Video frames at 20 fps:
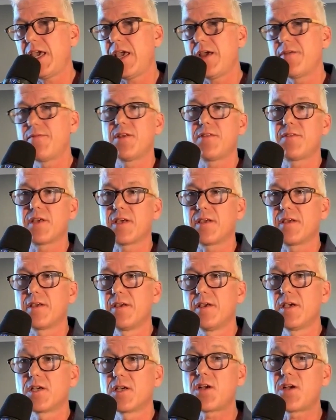everything
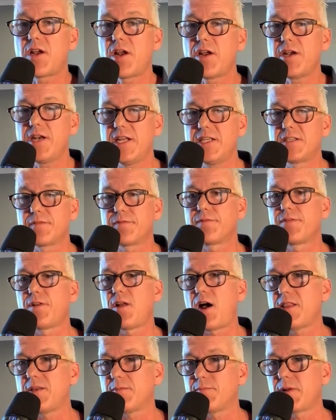because I don't need to
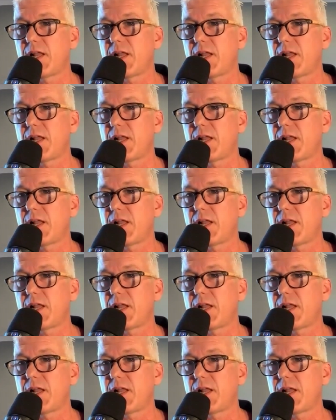fly the